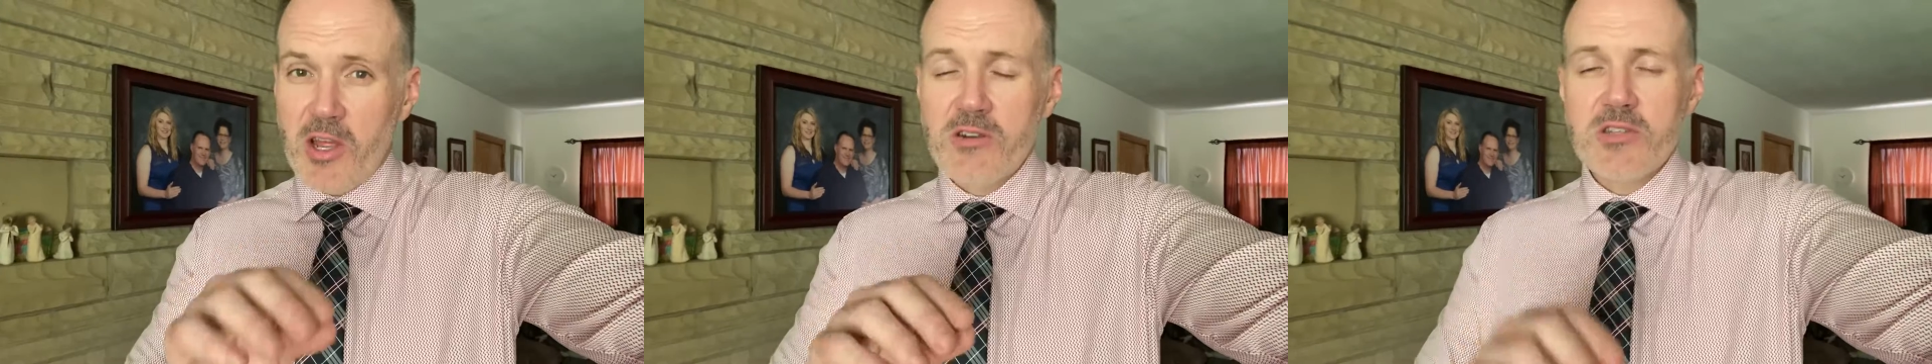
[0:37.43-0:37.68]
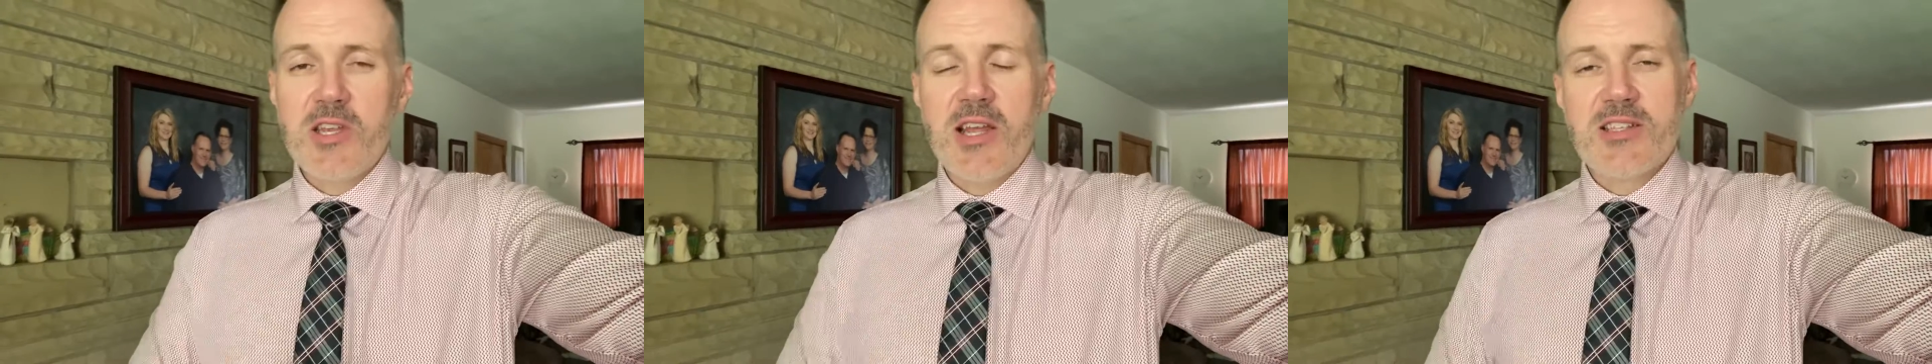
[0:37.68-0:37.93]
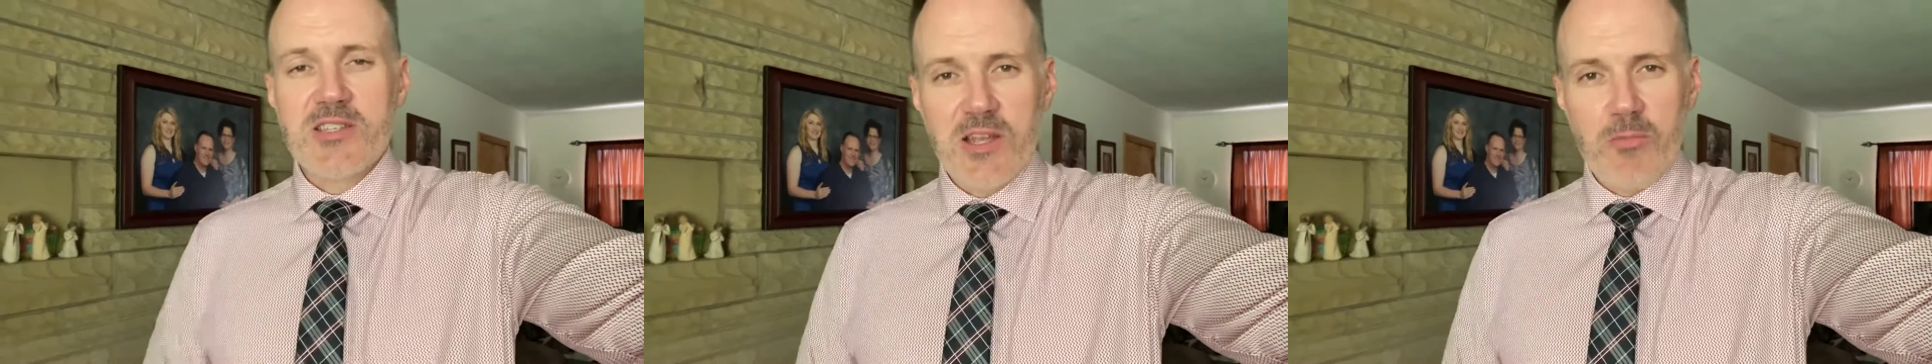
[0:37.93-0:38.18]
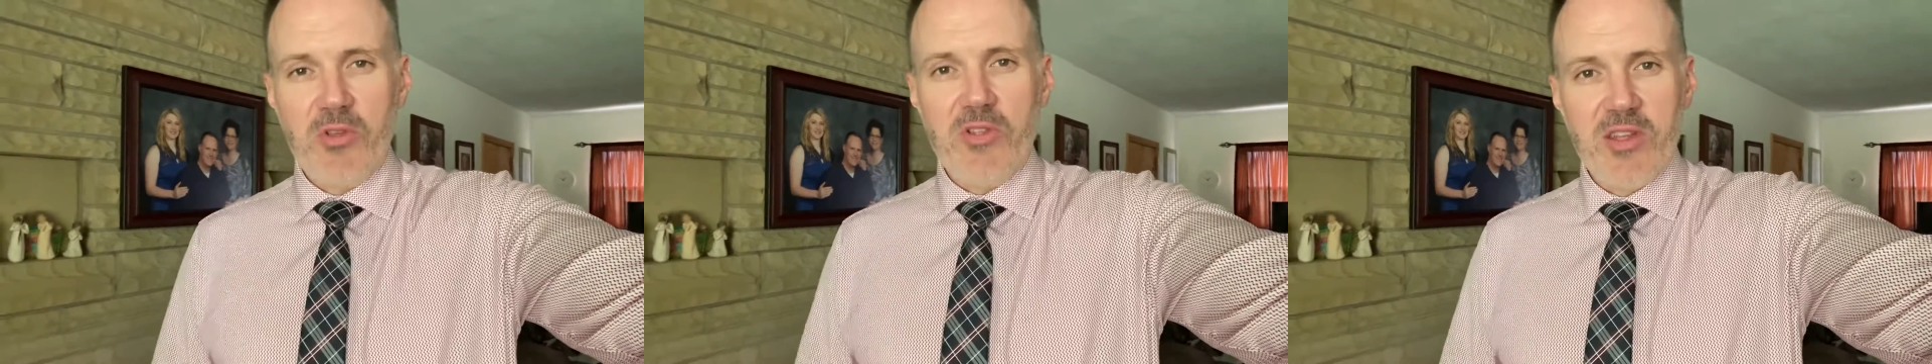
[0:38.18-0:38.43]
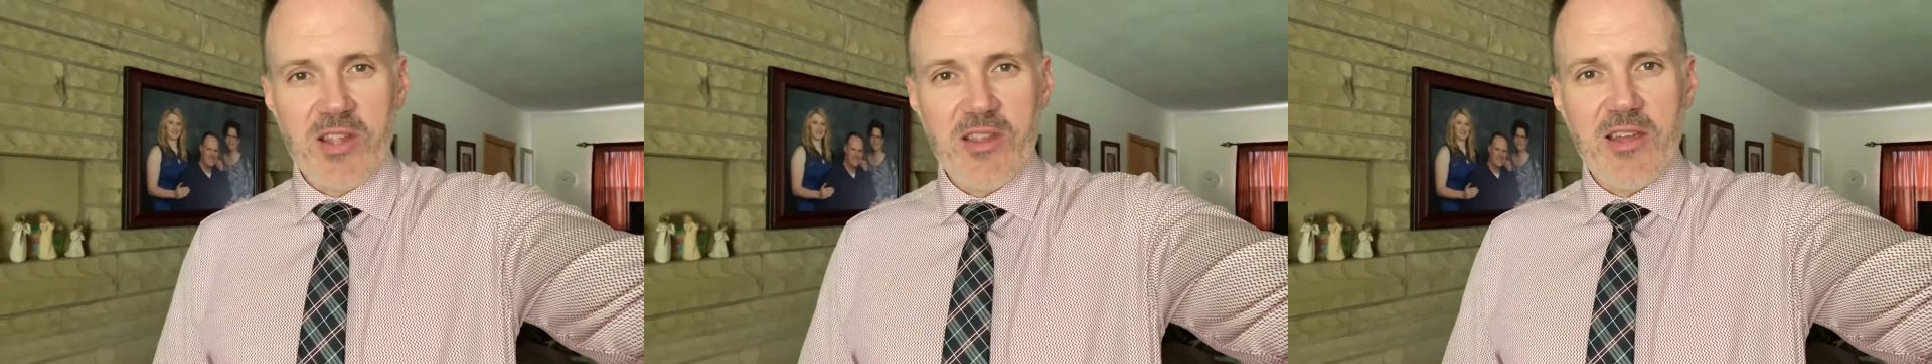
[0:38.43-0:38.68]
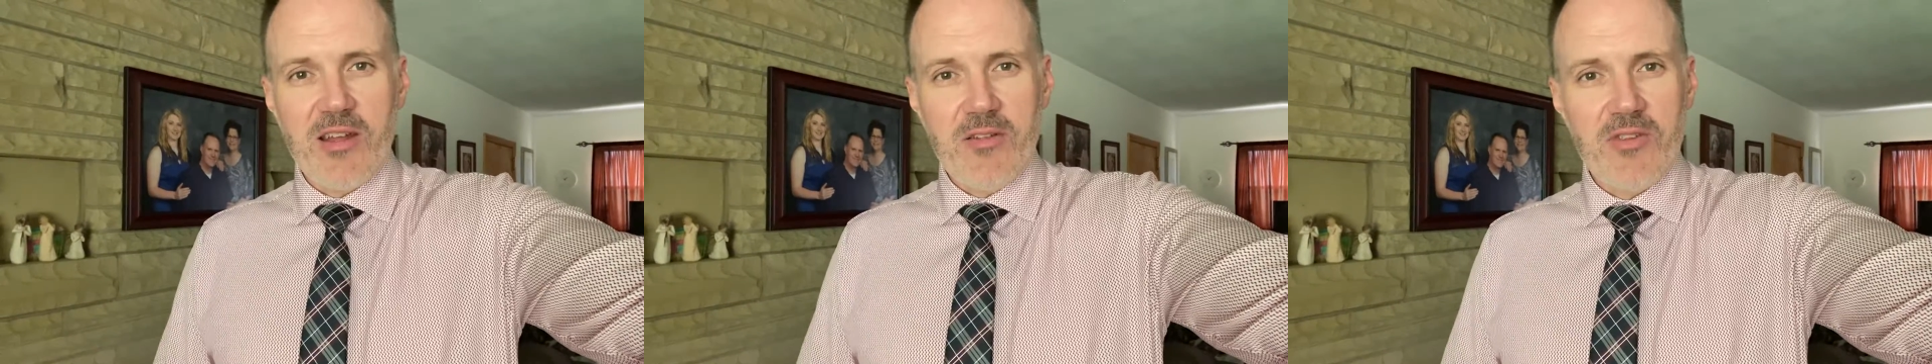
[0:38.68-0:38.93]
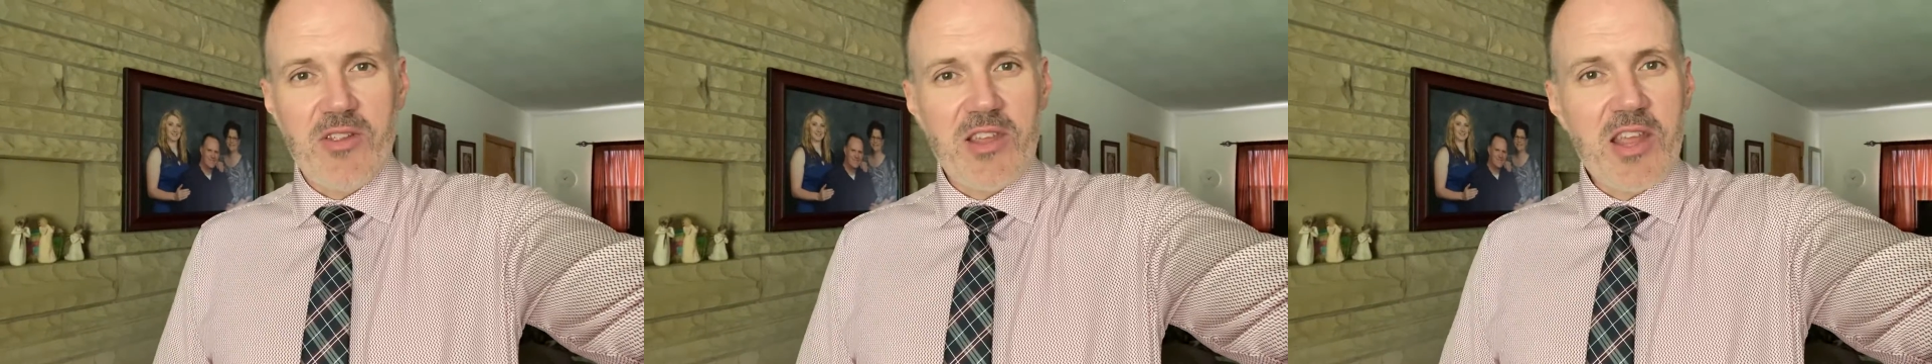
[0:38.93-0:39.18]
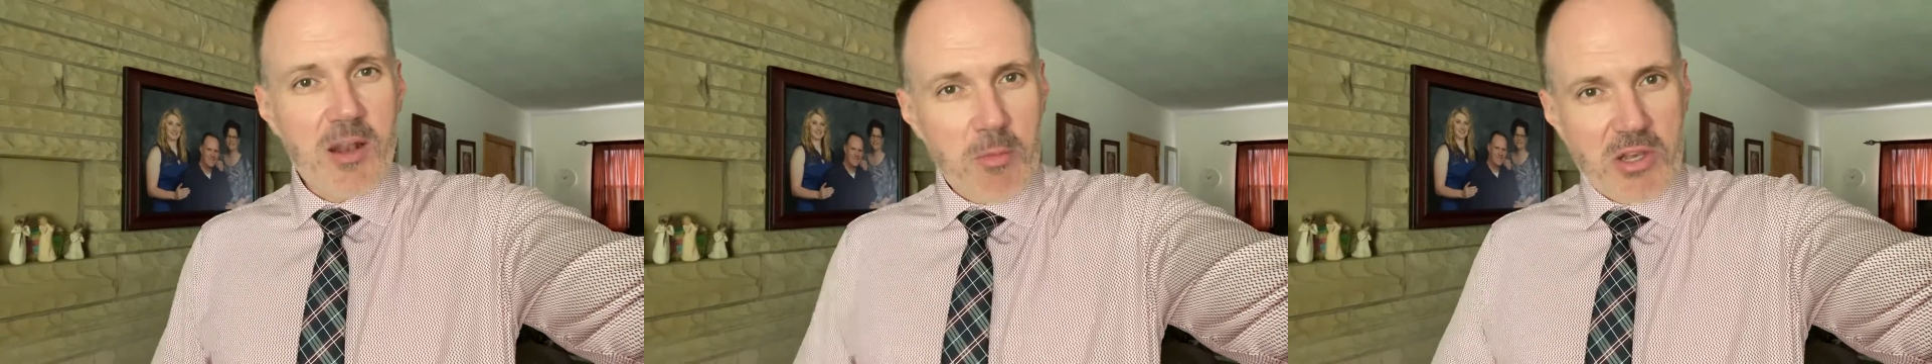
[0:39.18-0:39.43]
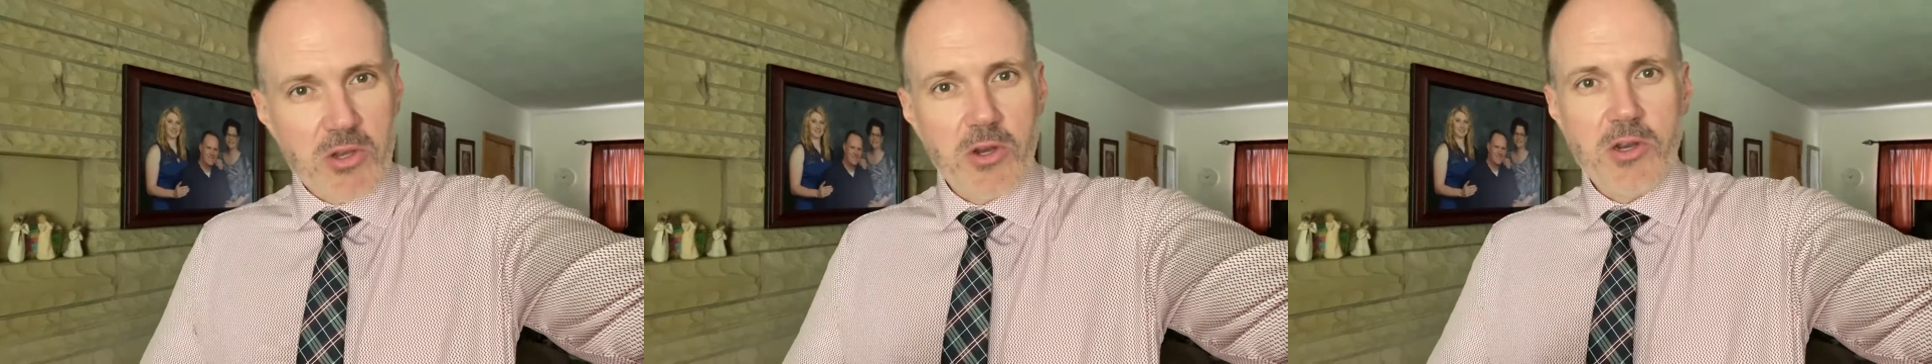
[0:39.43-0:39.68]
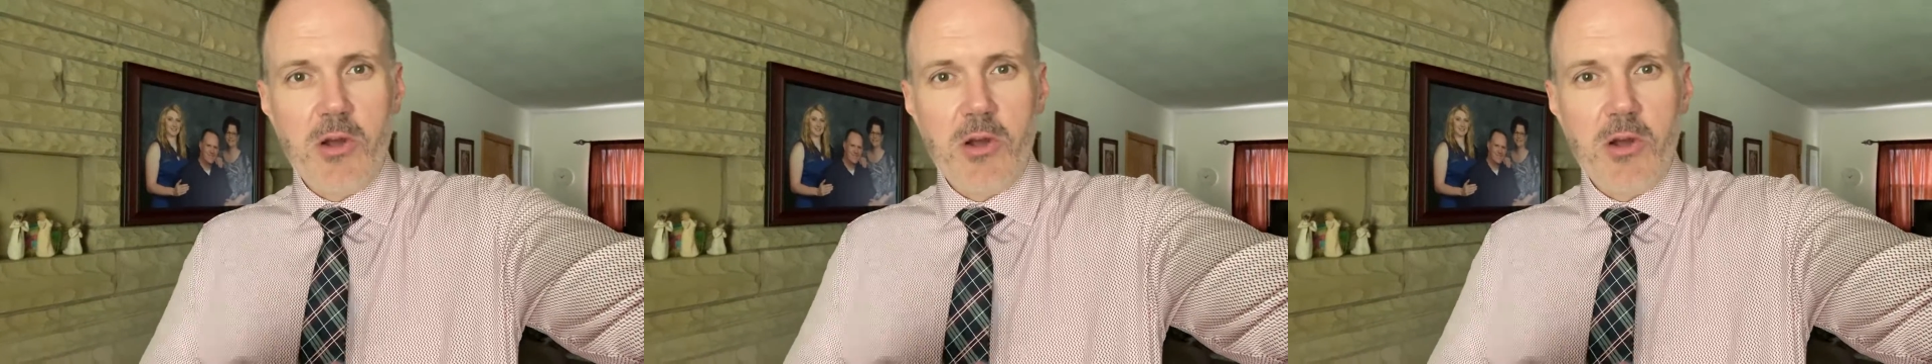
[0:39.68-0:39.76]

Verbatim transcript: Understand something that uh, that the enemy took